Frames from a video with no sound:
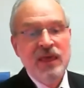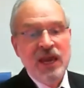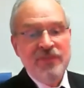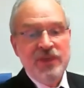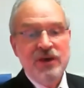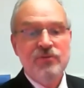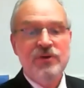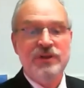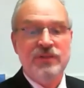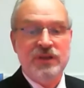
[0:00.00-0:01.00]
At the other
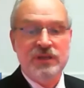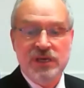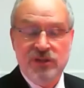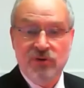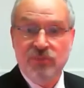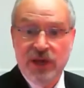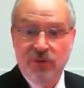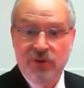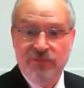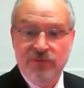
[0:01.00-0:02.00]
end of the continuum,
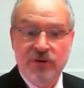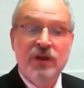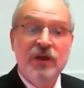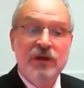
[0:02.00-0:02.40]
however,